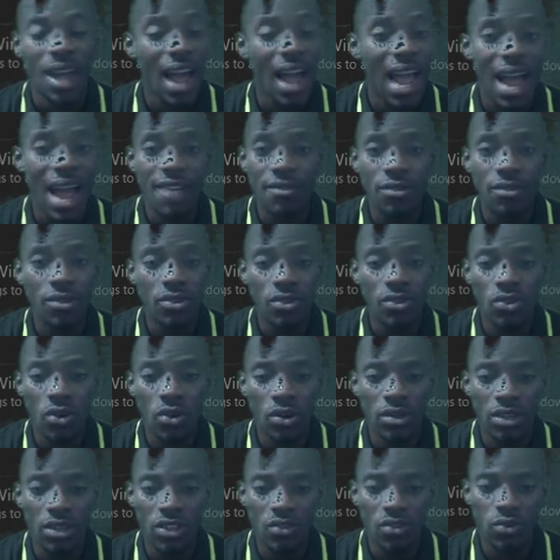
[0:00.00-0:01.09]
I haven't
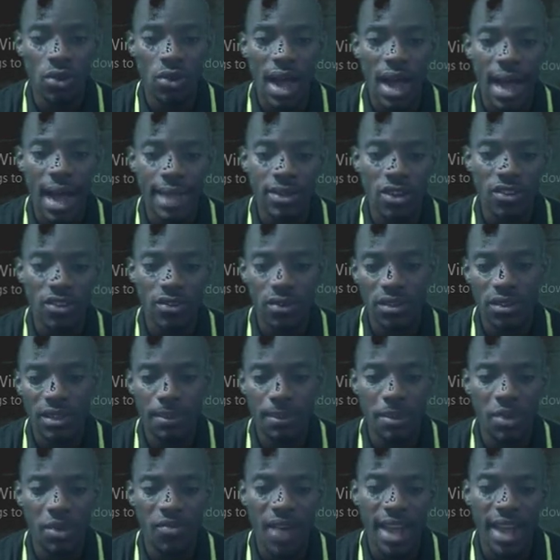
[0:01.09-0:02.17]
done this one. I just
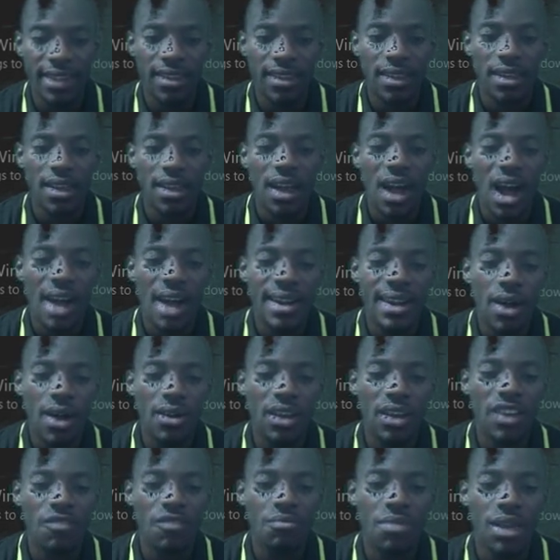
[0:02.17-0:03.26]
simplified, and that will
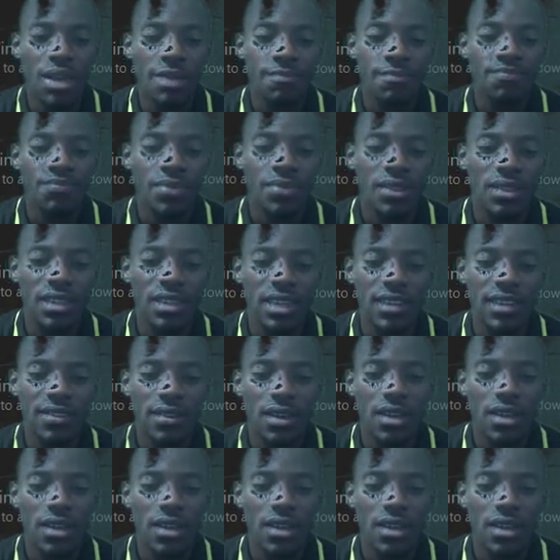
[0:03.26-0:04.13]
give me this.